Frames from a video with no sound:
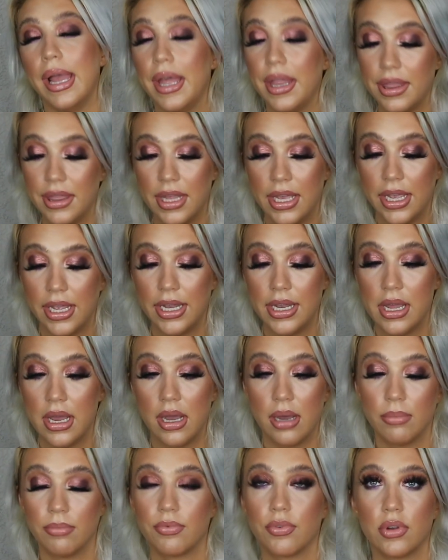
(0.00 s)
And
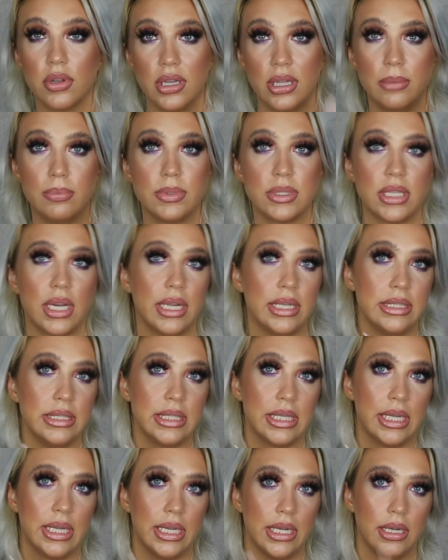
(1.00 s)
then for lips, I
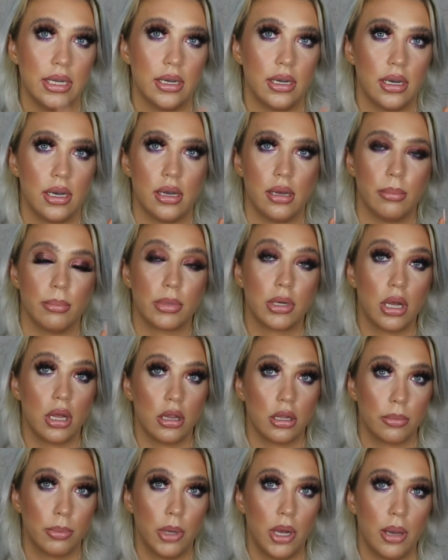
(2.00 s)
did
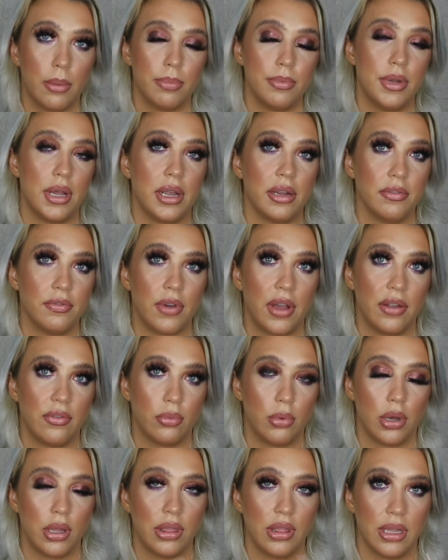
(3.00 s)
Colourpop
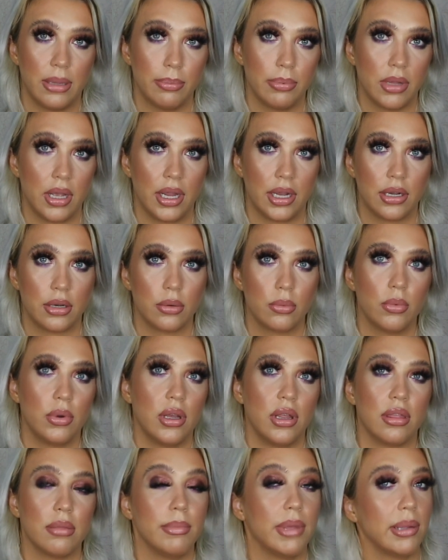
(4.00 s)
951 lip liner
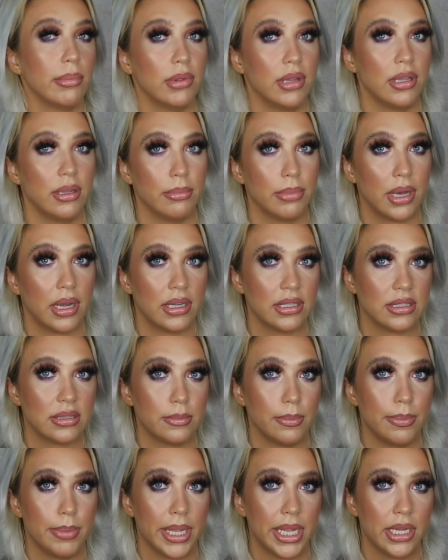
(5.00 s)
with Maybelline
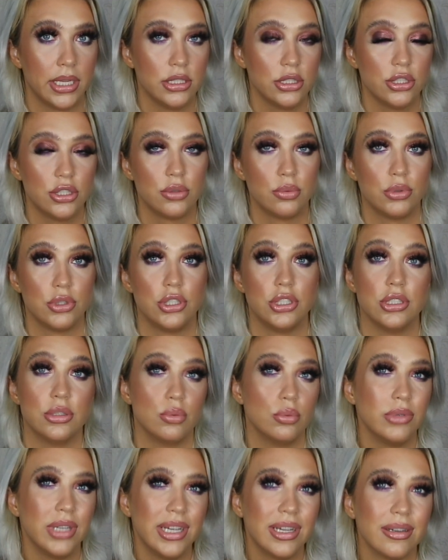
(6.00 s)
Baddest Beige, which is
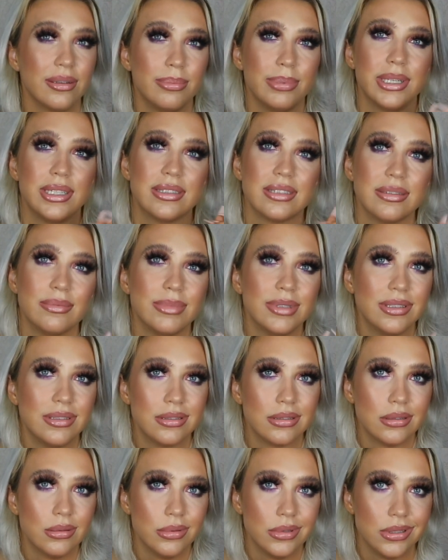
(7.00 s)
weird because I've been
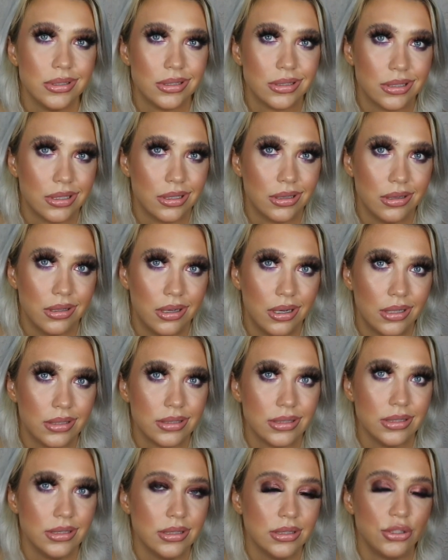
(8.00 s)
so into
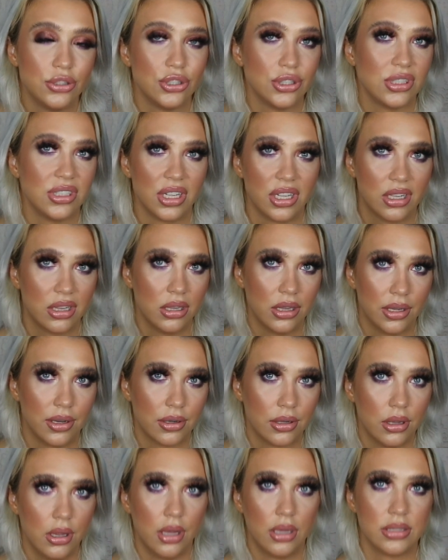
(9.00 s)
glosses, just like
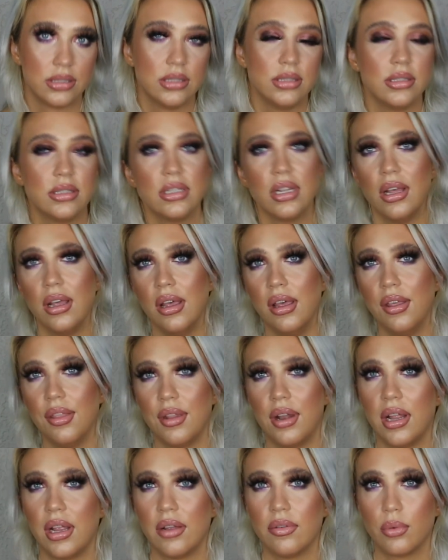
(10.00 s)
clear glosses,
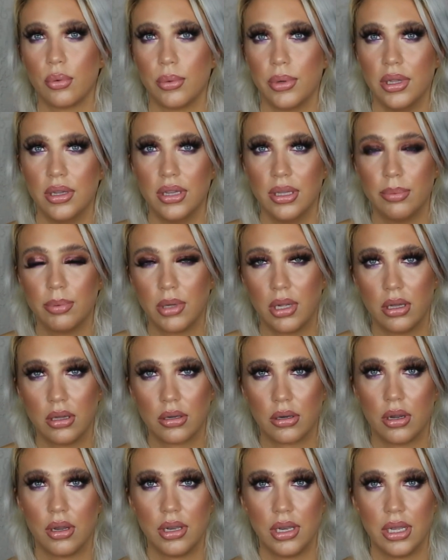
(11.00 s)
that I have a real lip
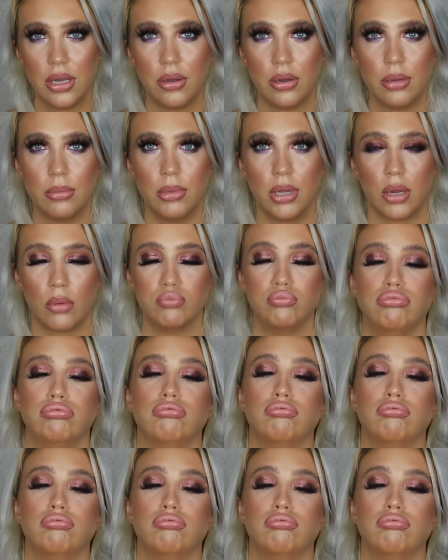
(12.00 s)
color on now, and I'm like,